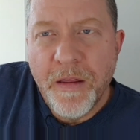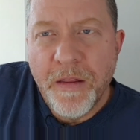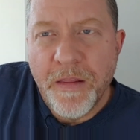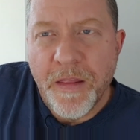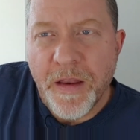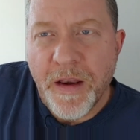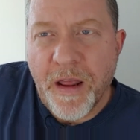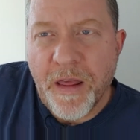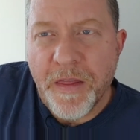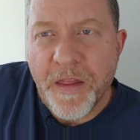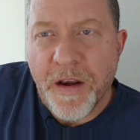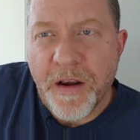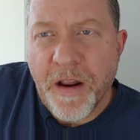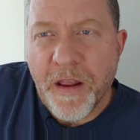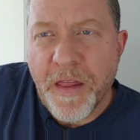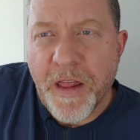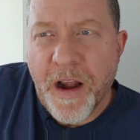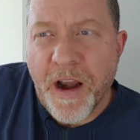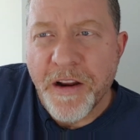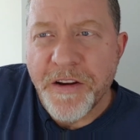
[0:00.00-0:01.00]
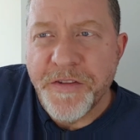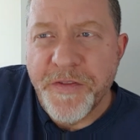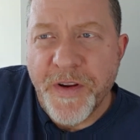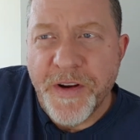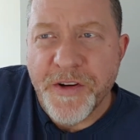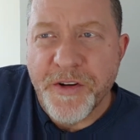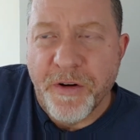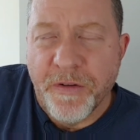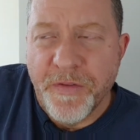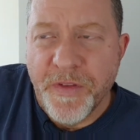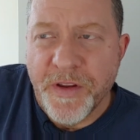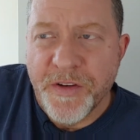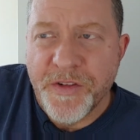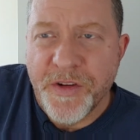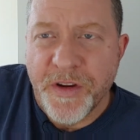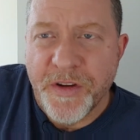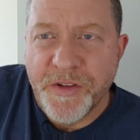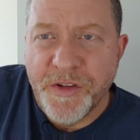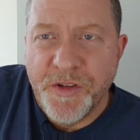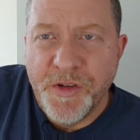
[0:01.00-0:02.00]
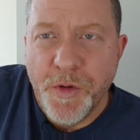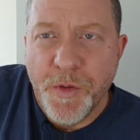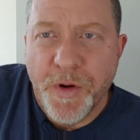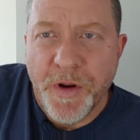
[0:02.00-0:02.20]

Another nice feature of this is you